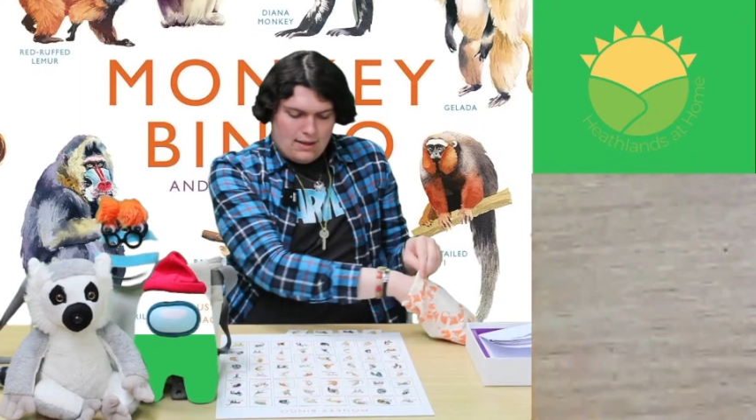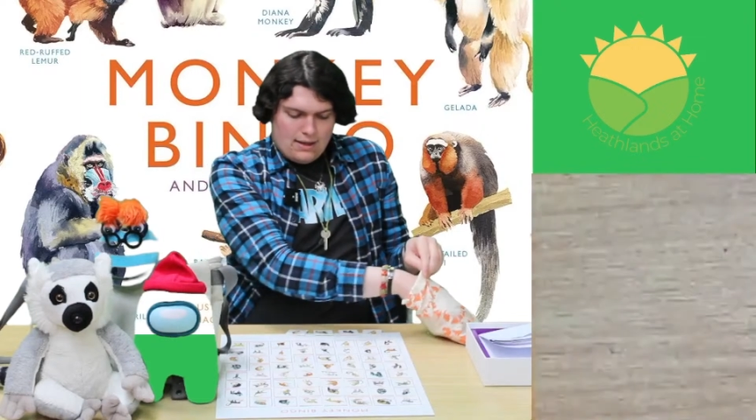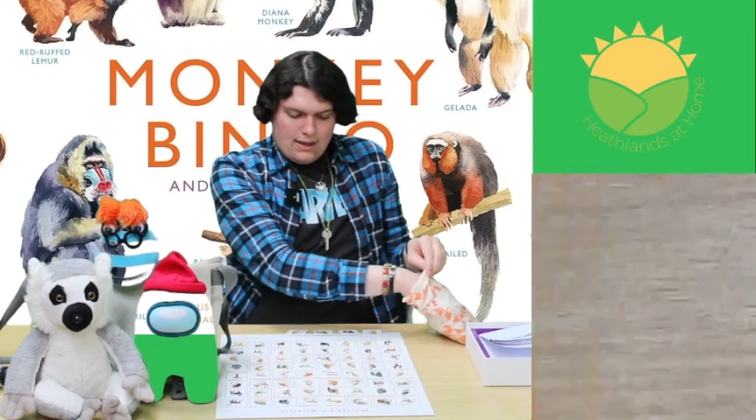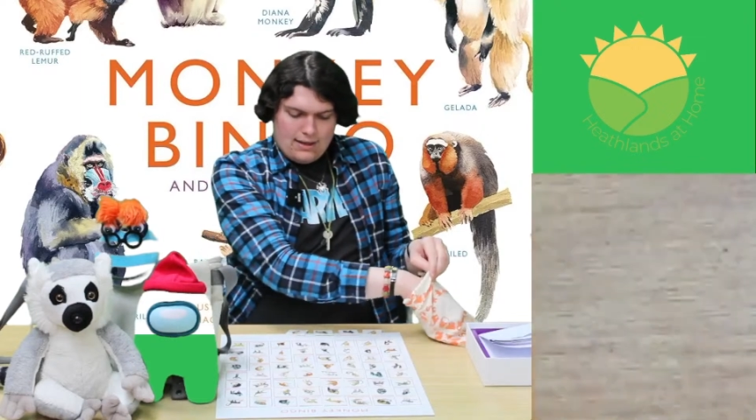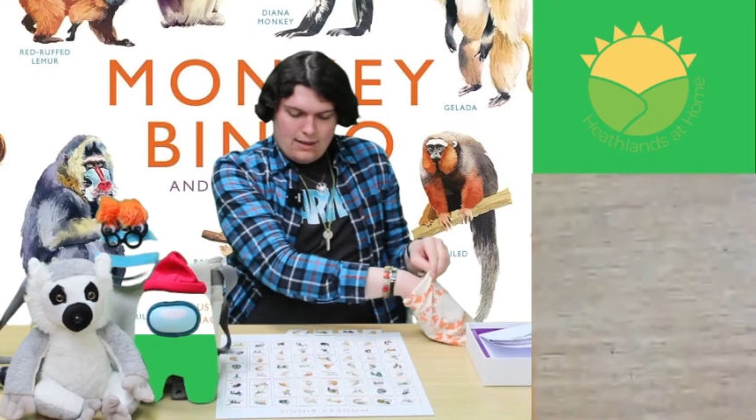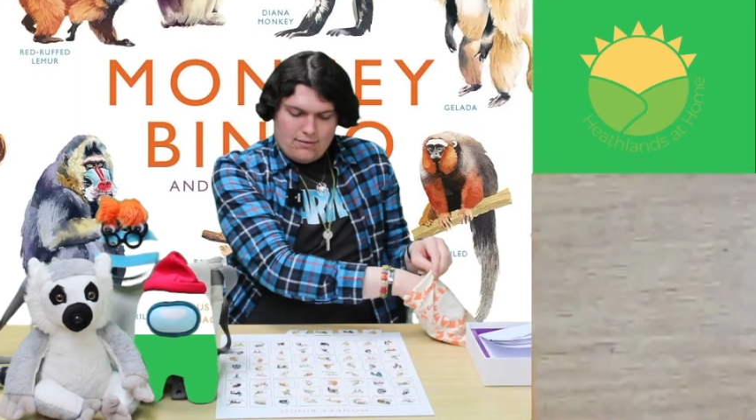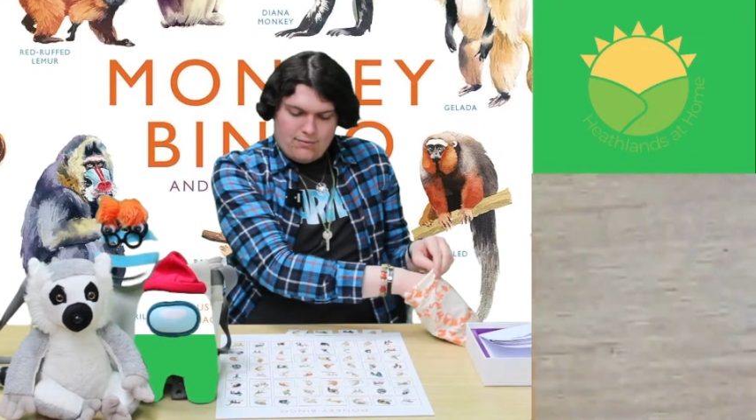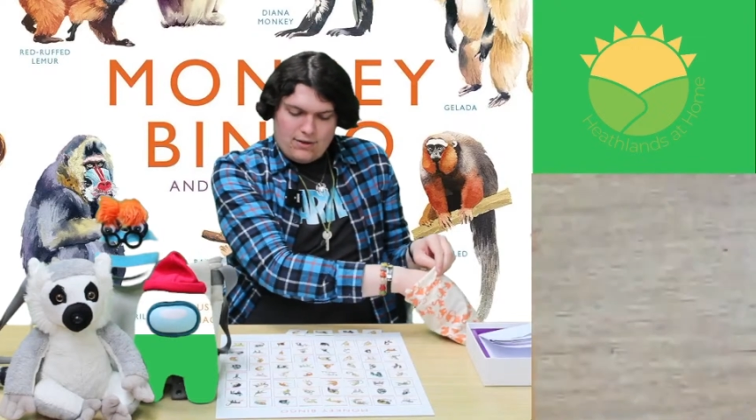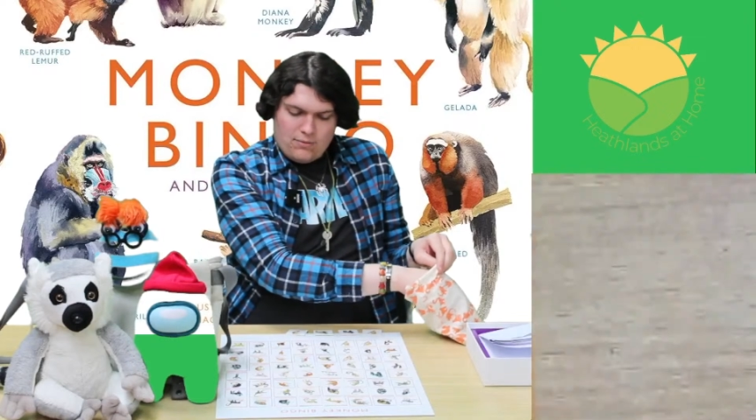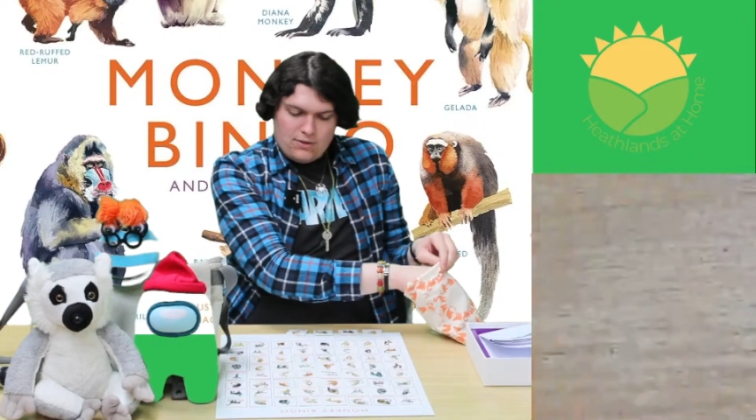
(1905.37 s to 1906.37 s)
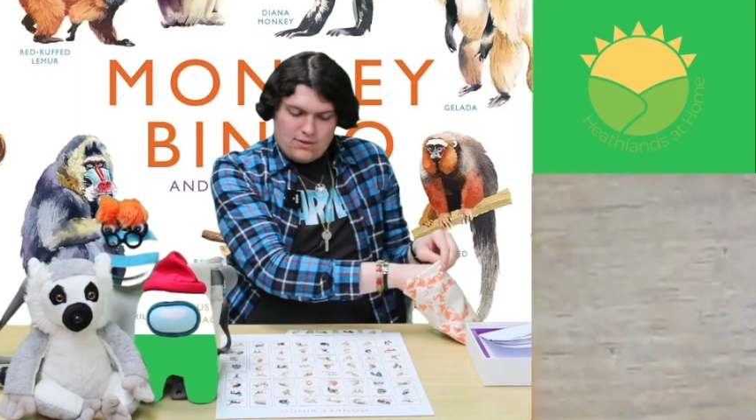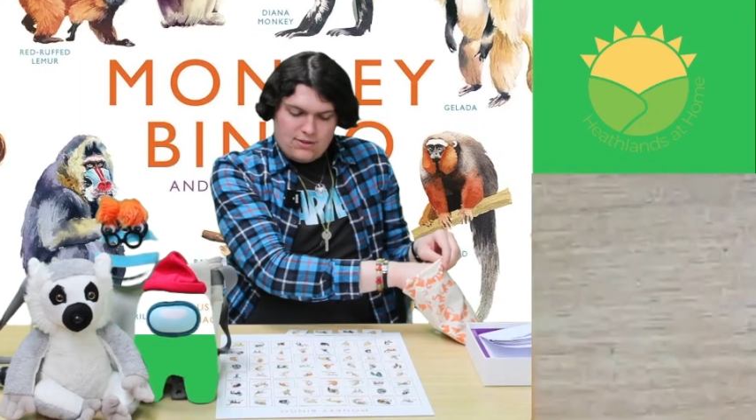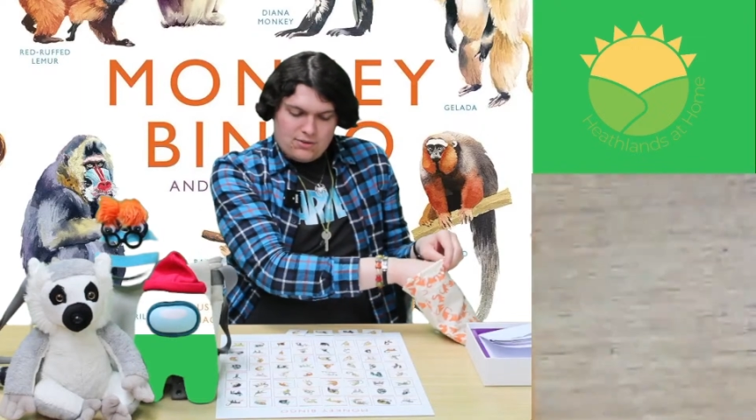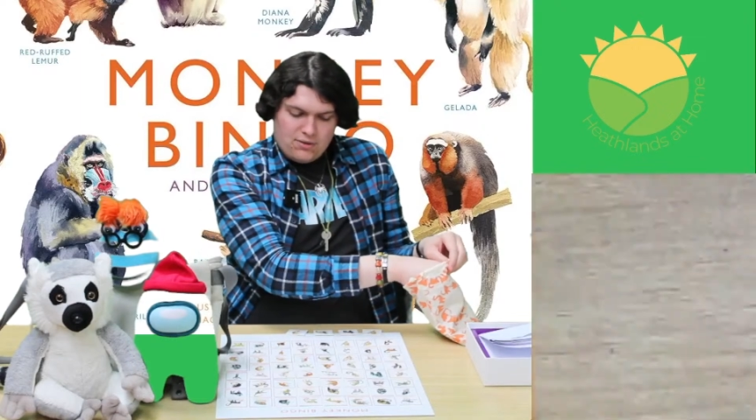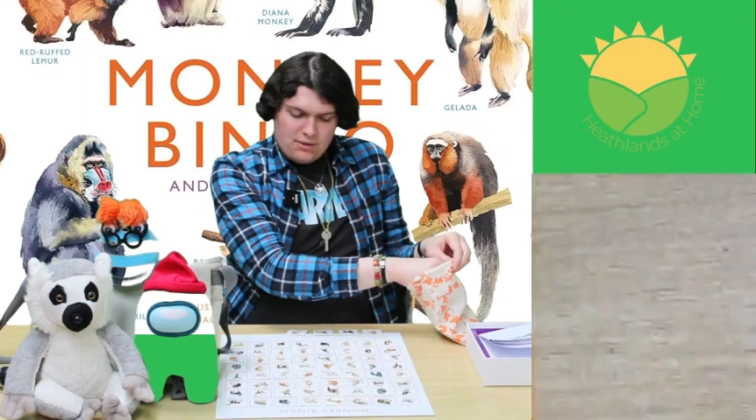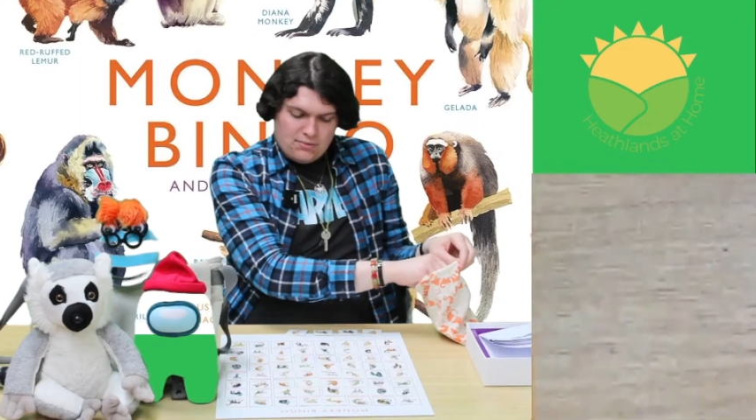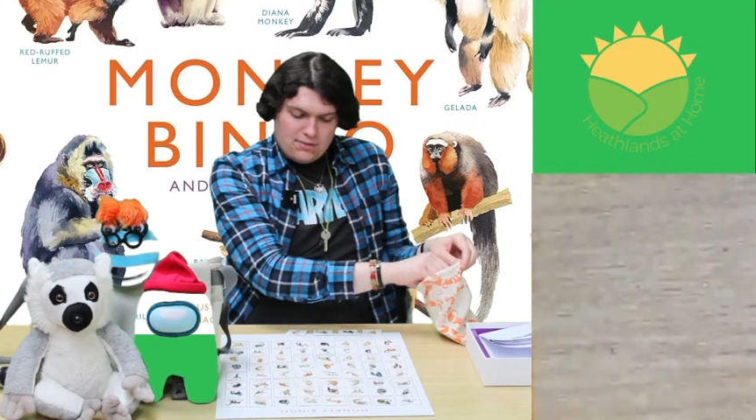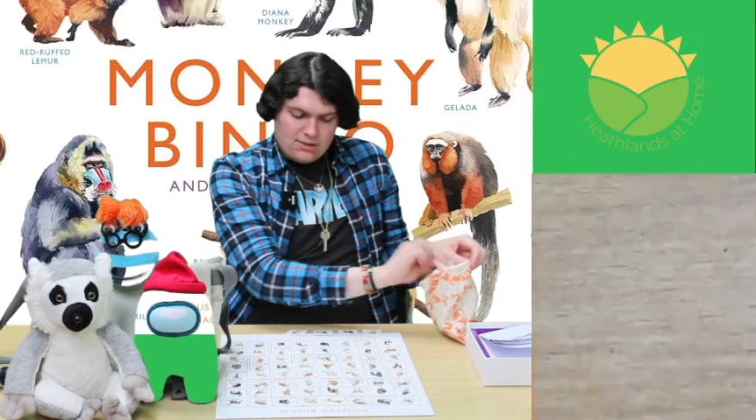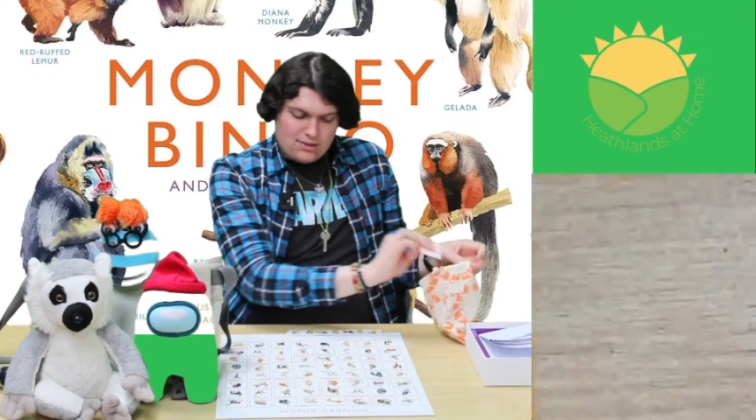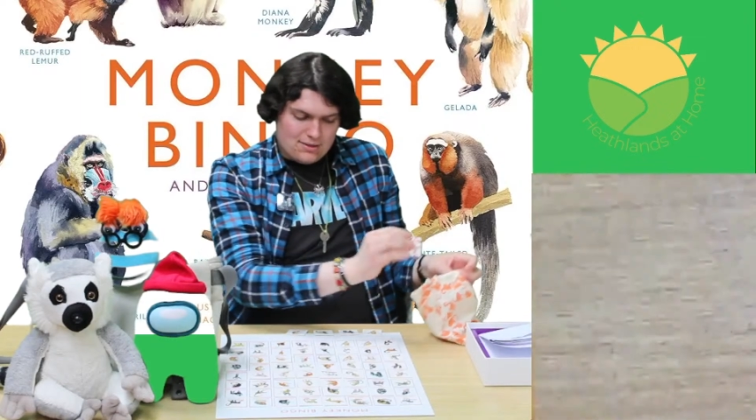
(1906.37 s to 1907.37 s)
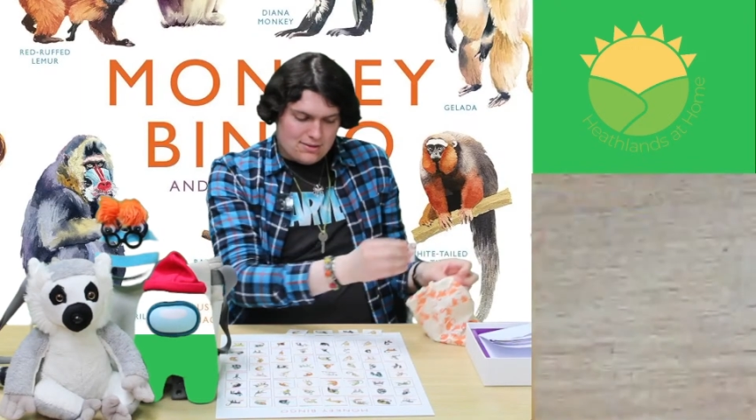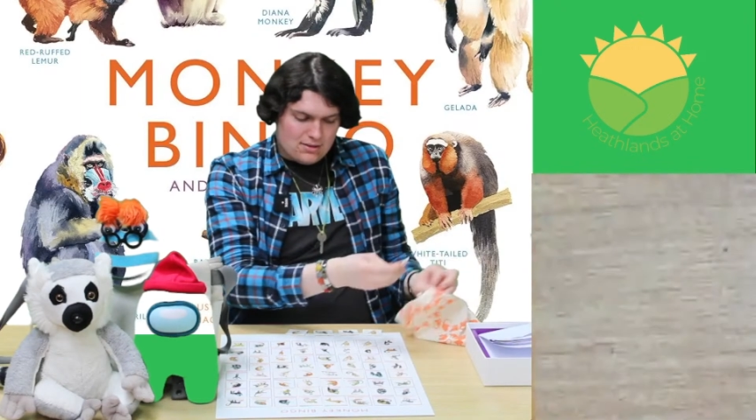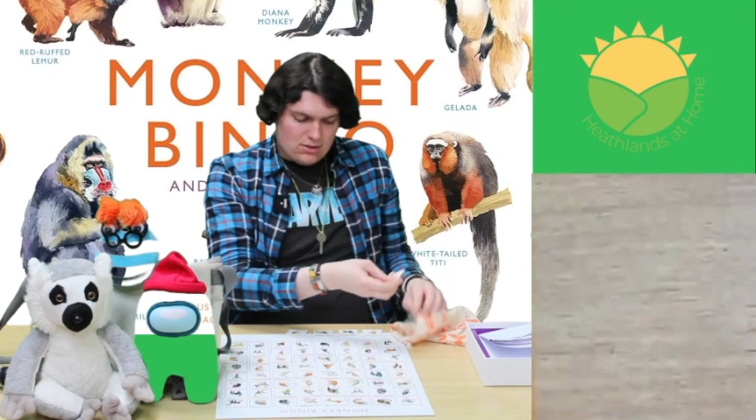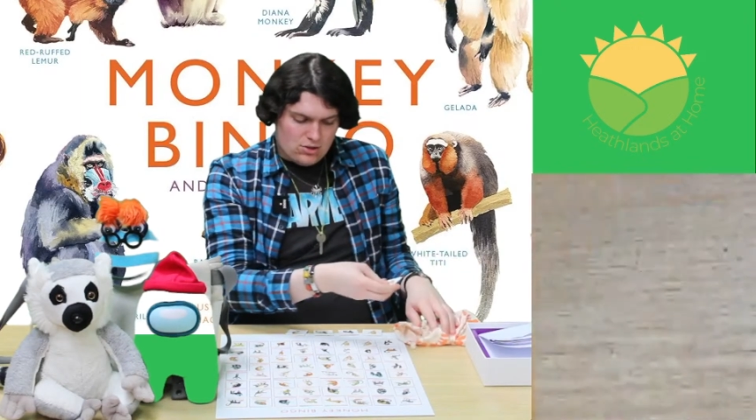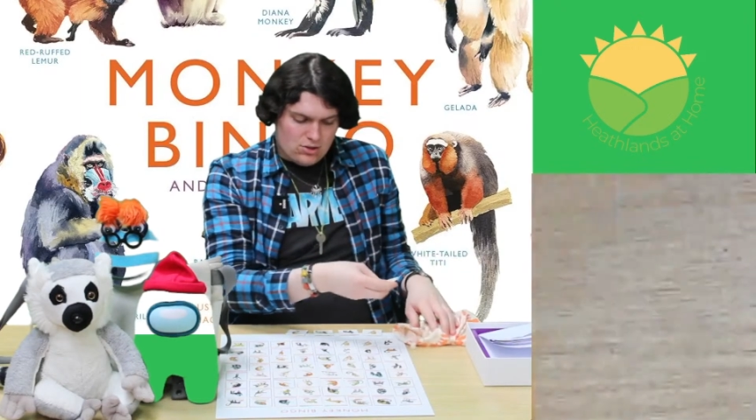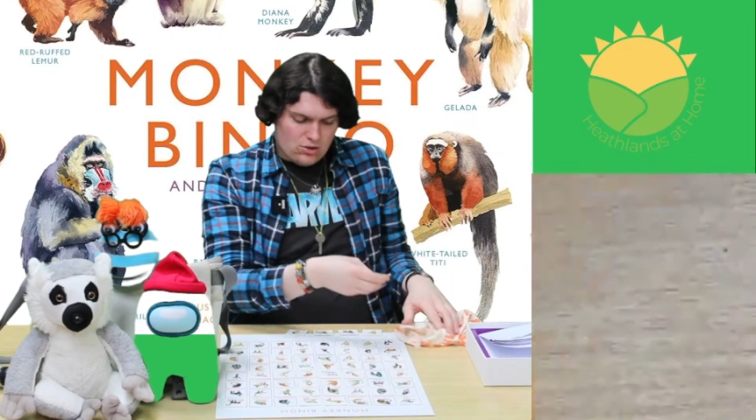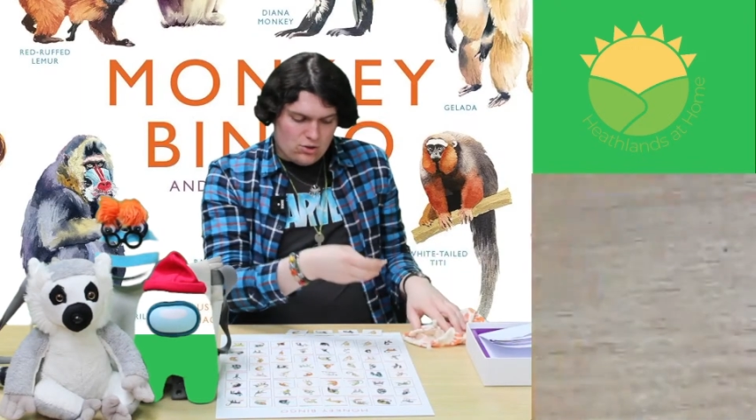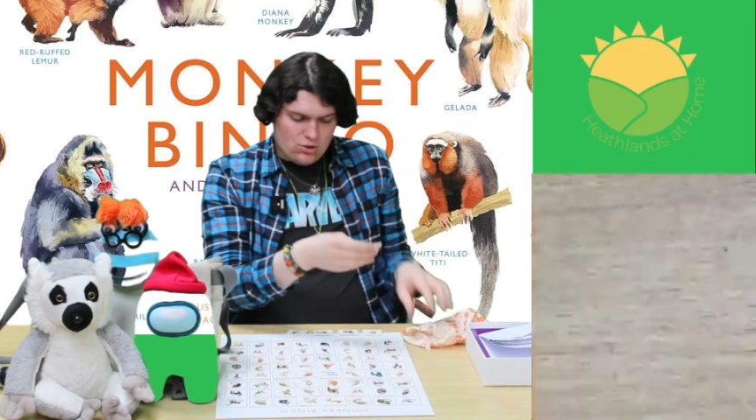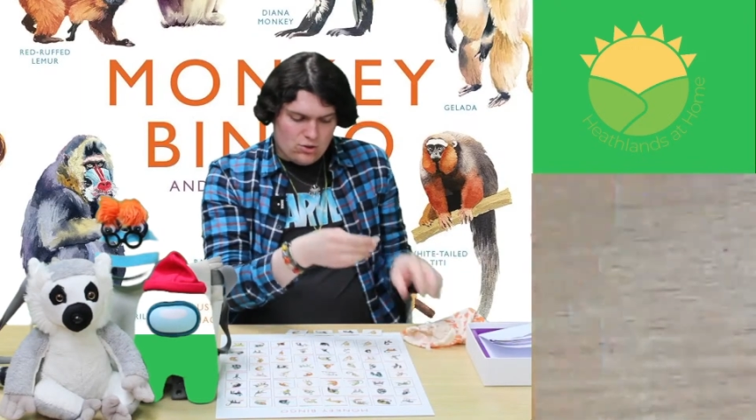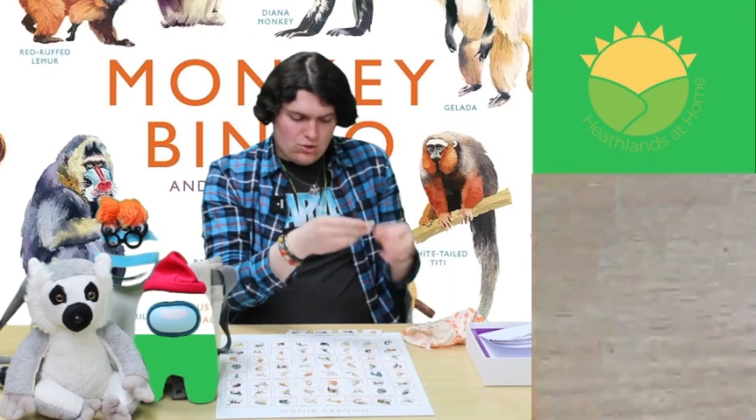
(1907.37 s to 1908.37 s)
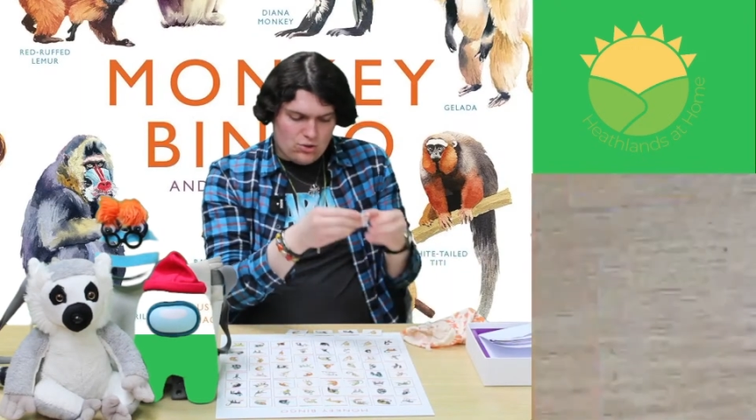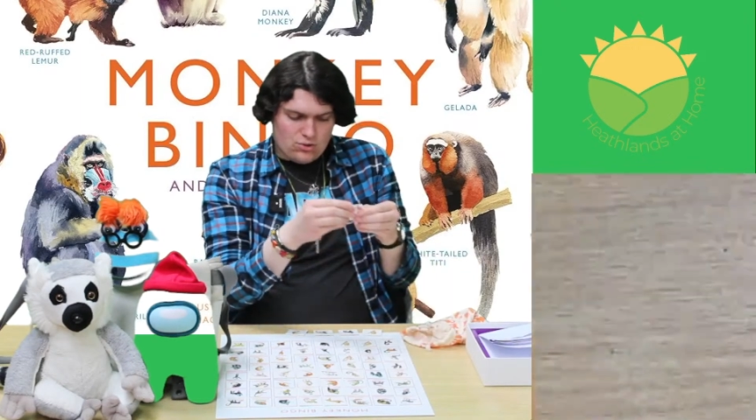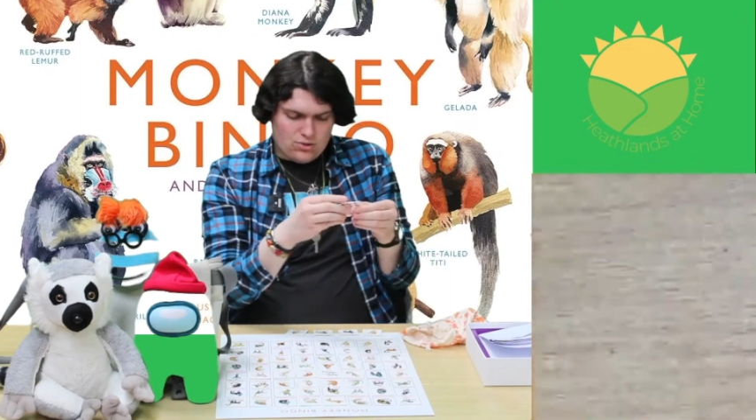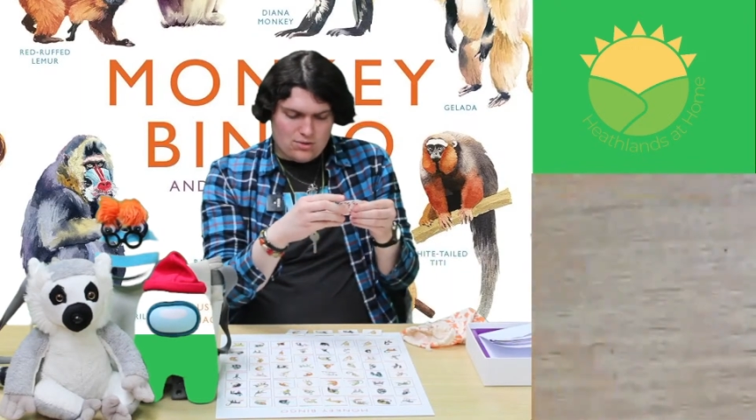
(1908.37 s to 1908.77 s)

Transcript: And then the final one of this round is